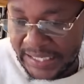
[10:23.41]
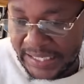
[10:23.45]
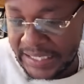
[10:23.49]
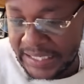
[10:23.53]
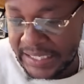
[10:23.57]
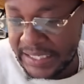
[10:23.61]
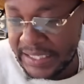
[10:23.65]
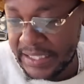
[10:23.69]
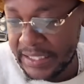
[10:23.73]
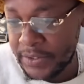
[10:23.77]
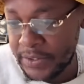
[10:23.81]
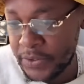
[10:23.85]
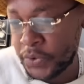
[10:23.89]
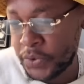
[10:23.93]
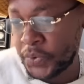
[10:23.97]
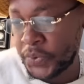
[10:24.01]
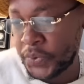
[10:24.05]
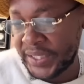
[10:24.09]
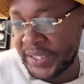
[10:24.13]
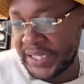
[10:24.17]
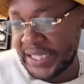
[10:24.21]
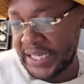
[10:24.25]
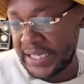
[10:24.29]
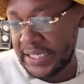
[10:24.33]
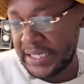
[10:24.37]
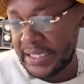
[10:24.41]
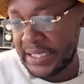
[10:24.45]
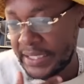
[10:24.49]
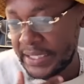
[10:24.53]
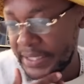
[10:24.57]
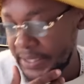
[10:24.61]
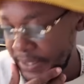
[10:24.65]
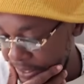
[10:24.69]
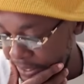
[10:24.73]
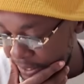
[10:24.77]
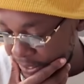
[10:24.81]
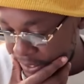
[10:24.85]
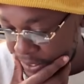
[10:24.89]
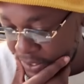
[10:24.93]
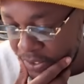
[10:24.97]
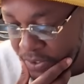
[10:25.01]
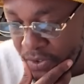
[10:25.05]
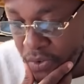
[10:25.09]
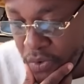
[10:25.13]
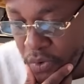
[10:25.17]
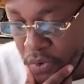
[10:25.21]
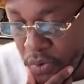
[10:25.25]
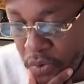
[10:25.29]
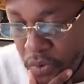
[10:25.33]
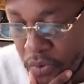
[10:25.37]
anything to do with that.
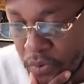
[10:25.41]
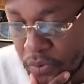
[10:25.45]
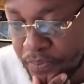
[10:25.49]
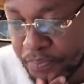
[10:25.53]
So